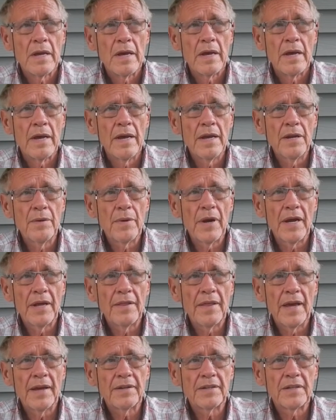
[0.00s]
Anyway,
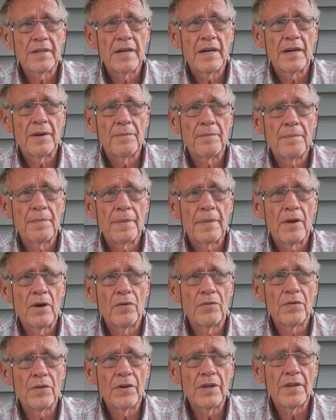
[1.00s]
that
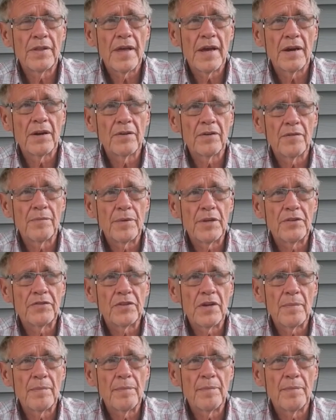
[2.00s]
hopefully that'll give me some